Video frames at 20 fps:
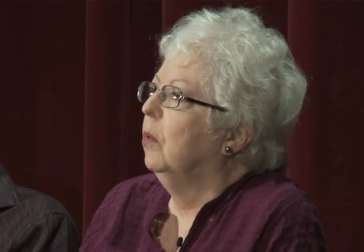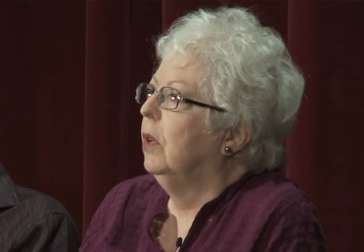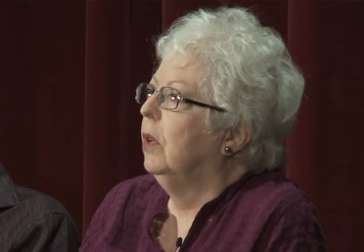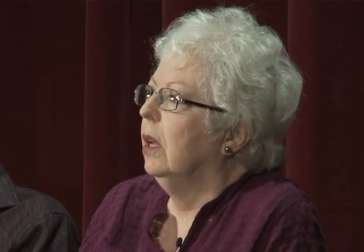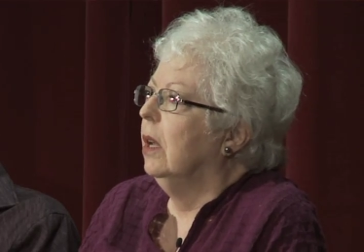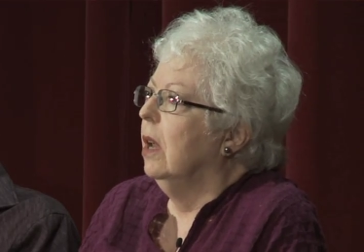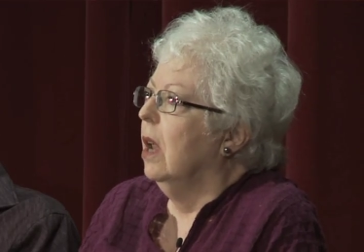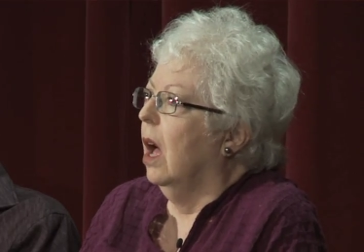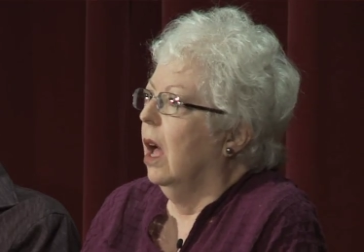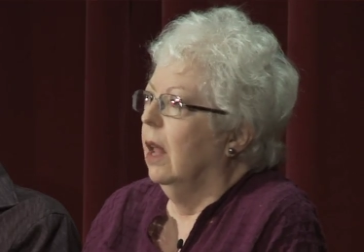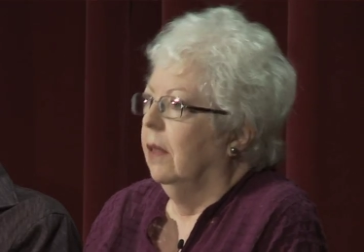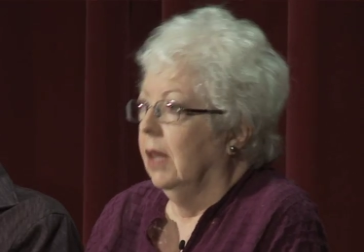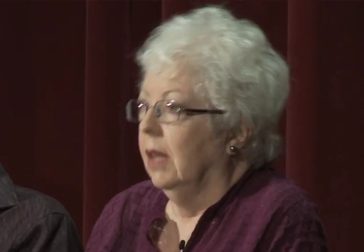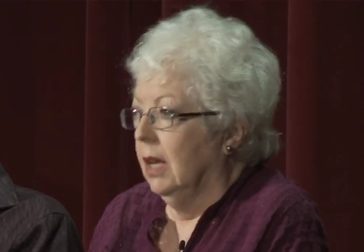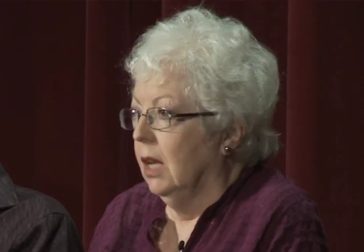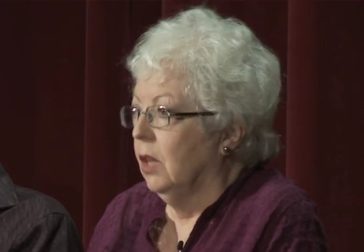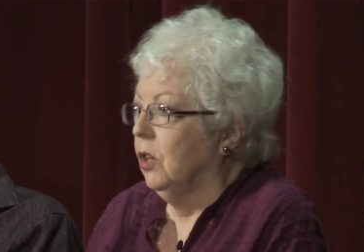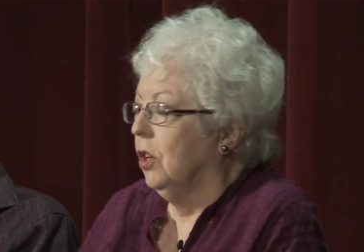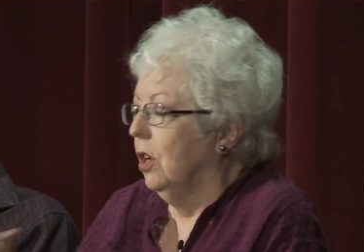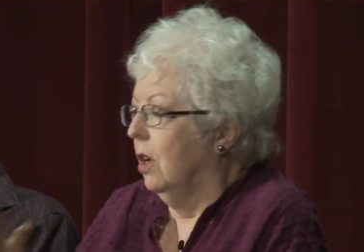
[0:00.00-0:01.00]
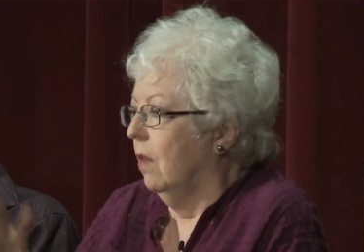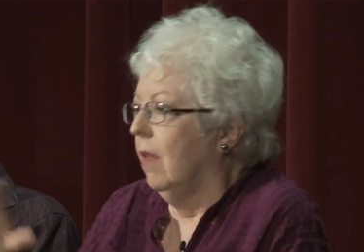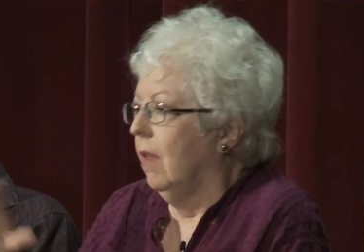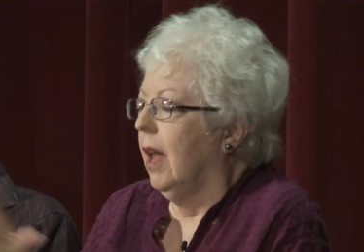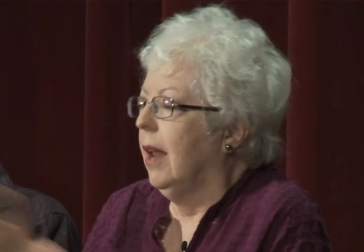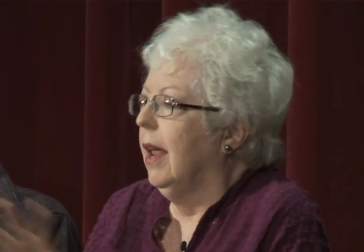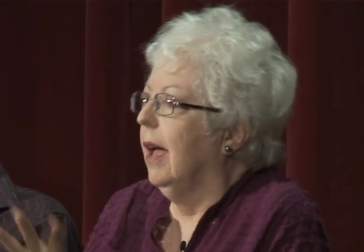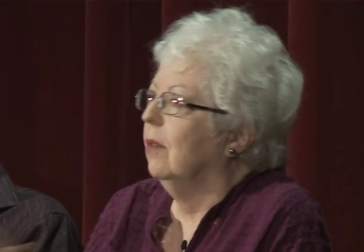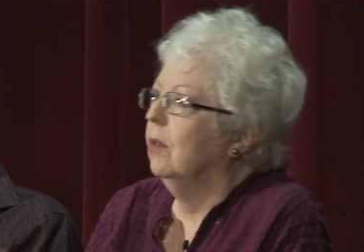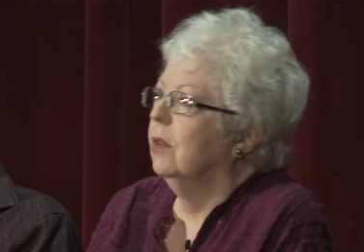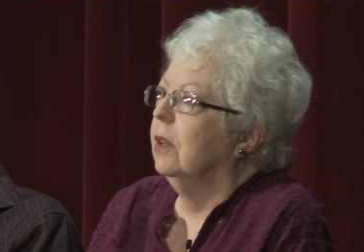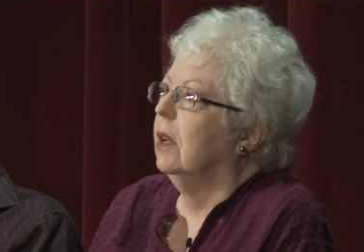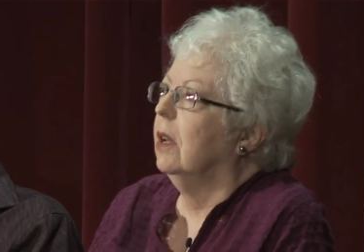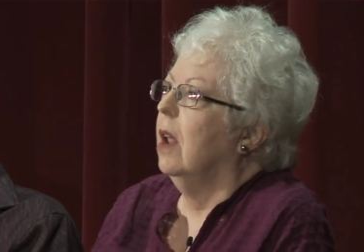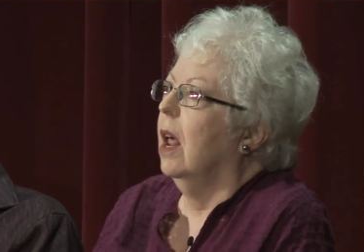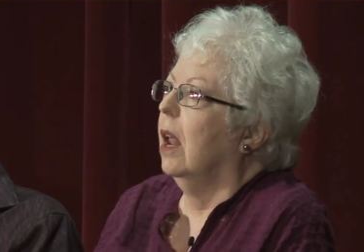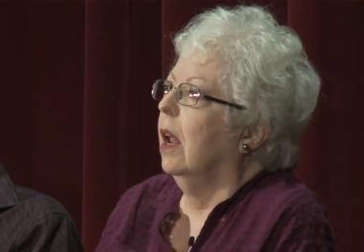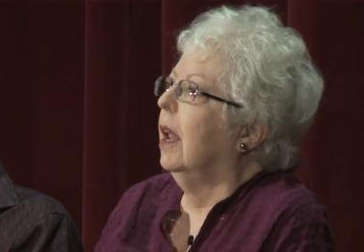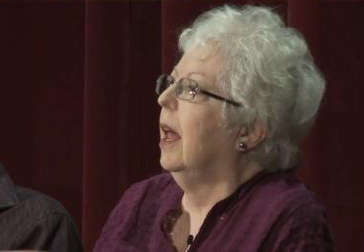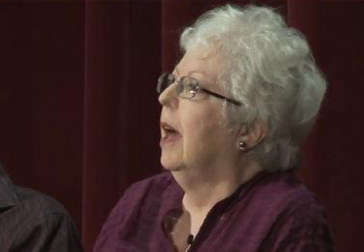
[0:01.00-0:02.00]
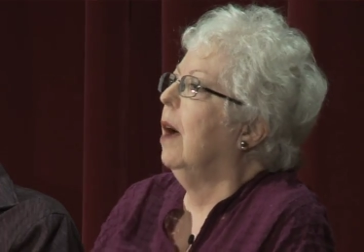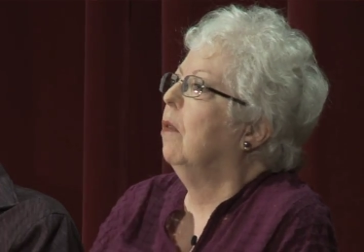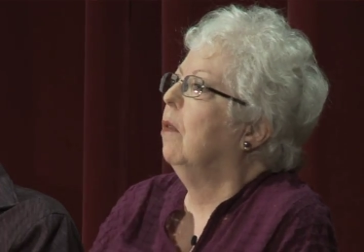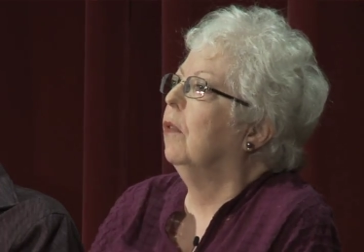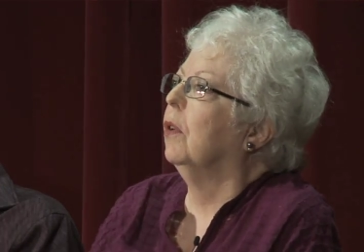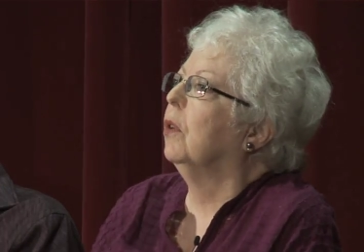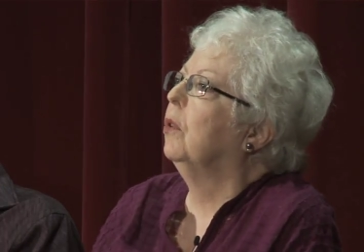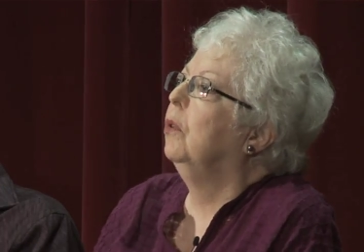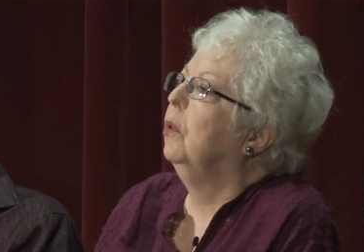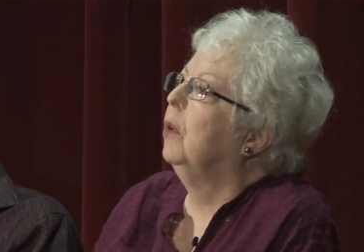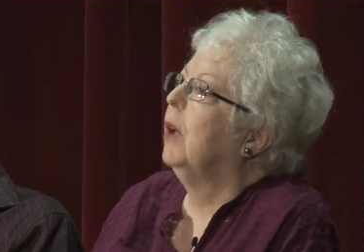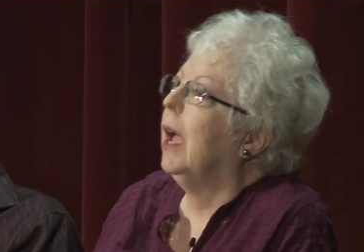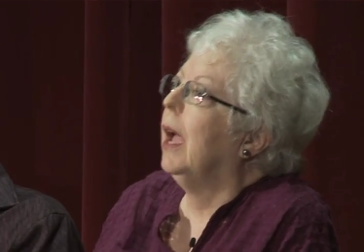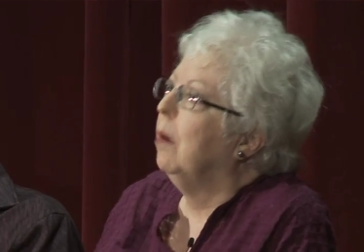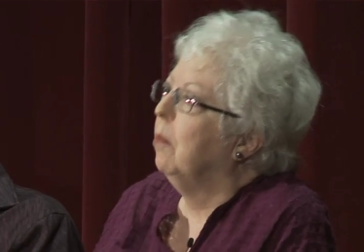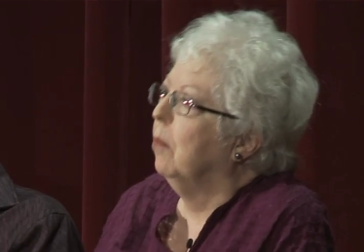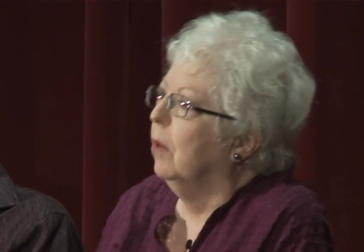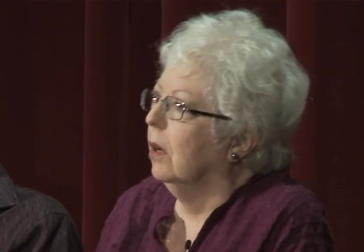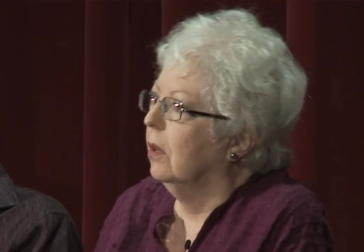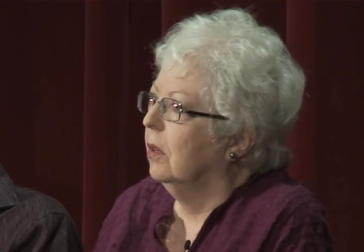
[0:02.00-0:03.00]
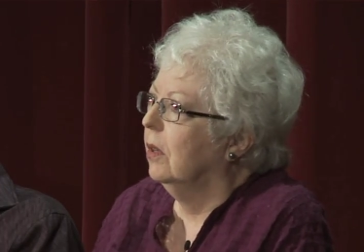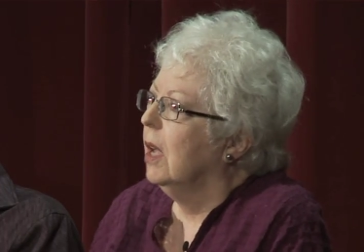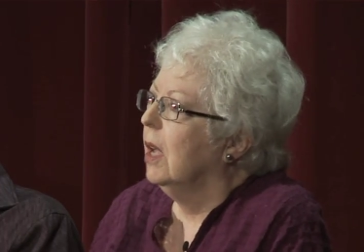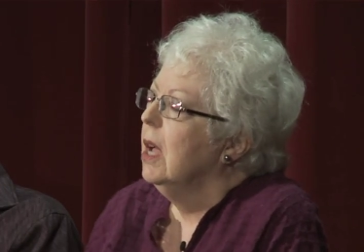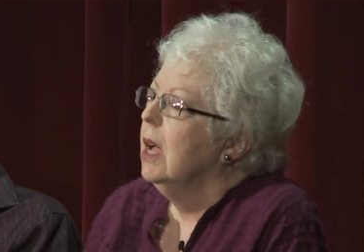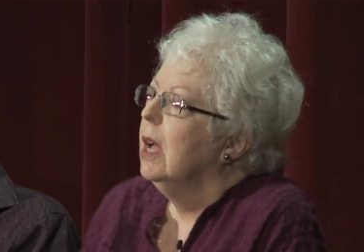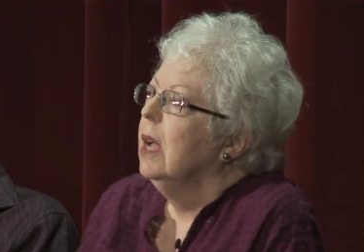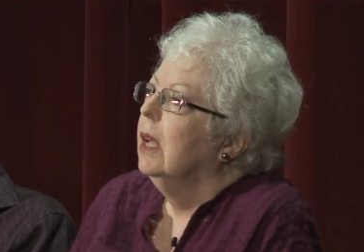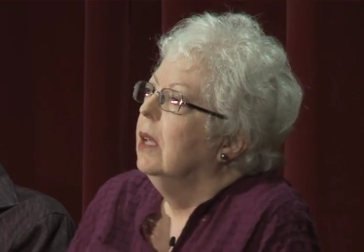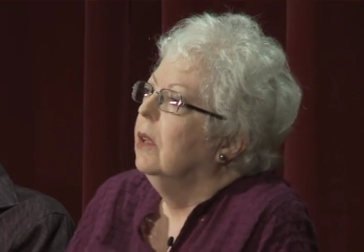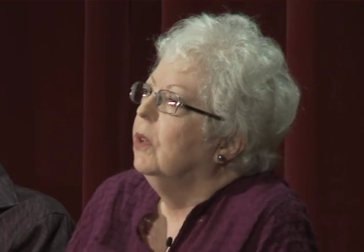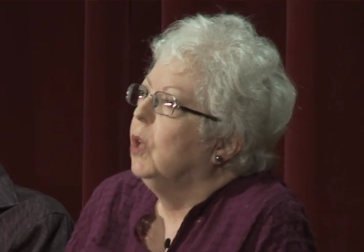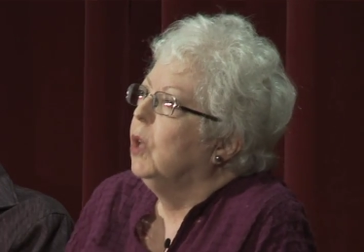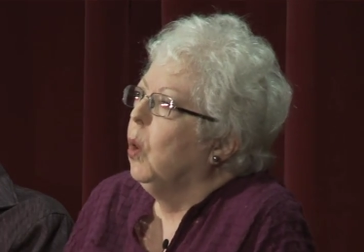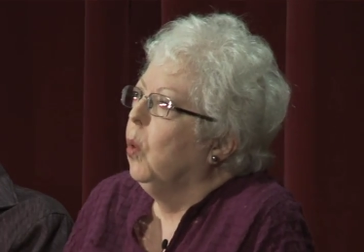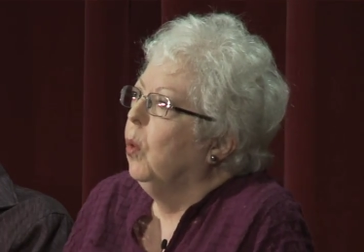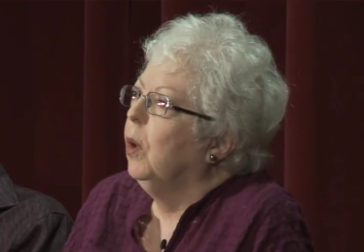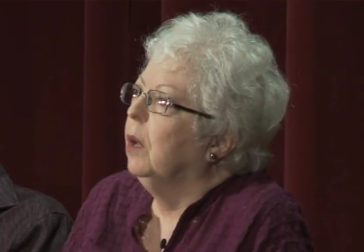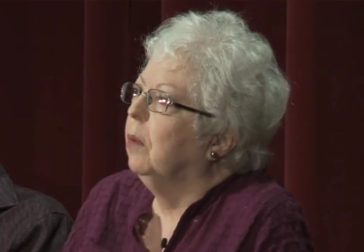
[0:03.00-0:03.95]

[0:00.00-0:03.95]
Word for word: did not, the kitchen of that house did not allow for two cameras. So